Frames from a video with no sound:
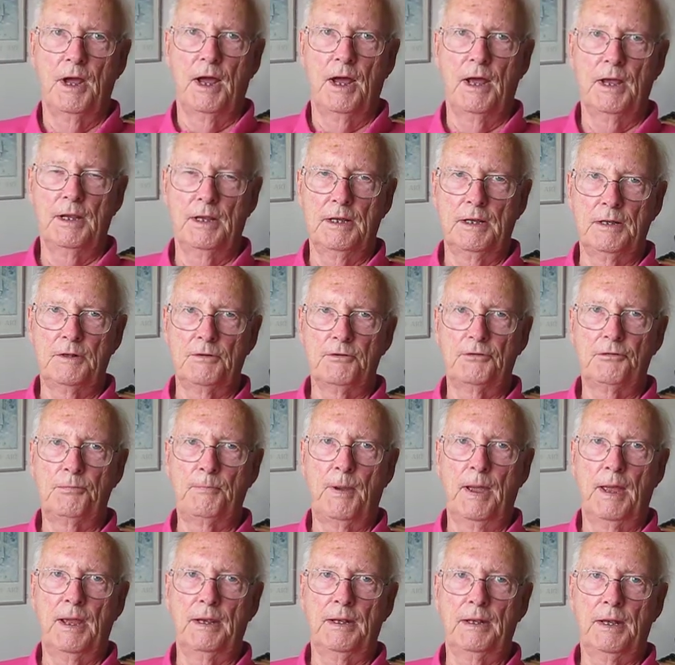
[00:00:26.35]
in
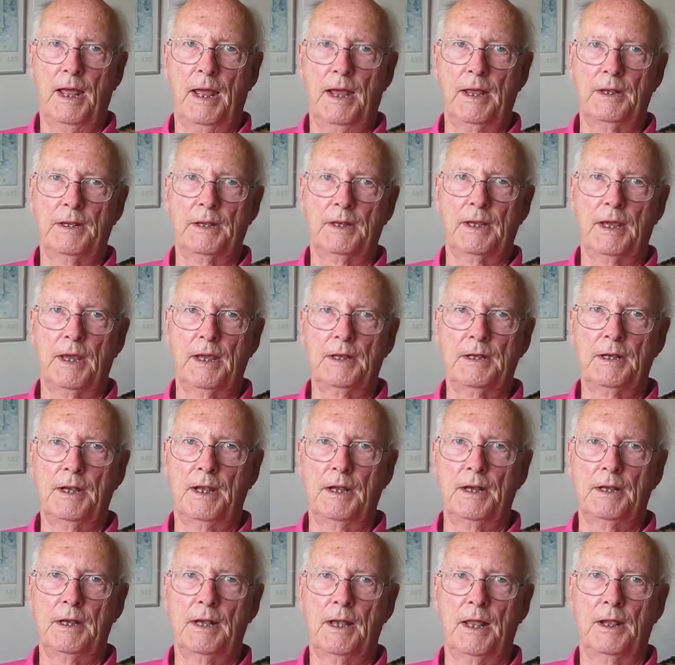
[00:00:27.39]
Spain and again
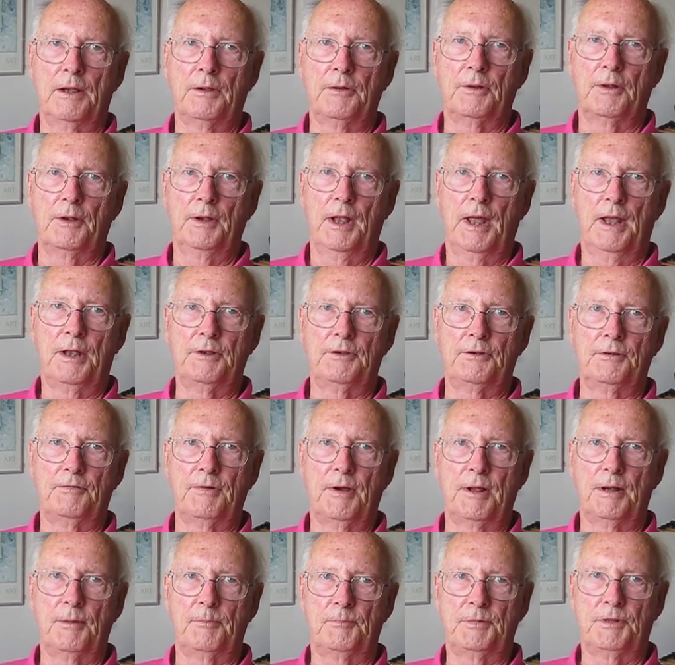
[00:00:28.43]
in London, and
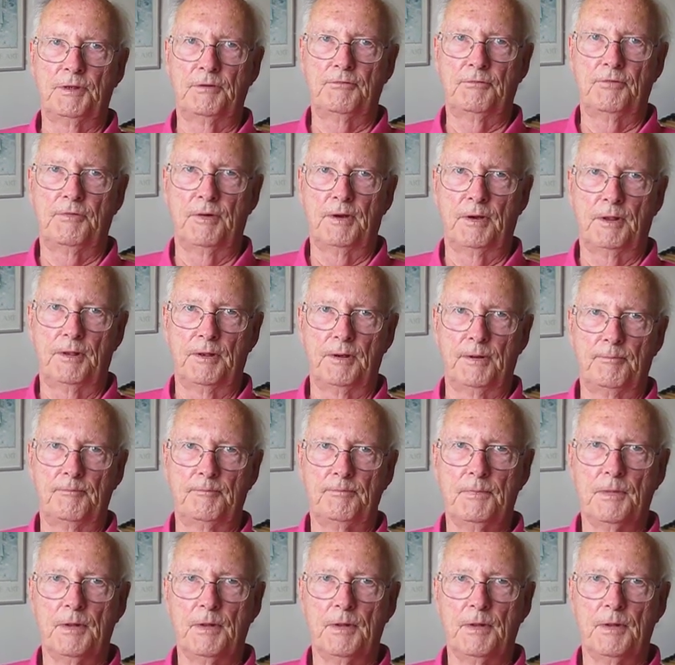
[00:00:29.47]
developed it further.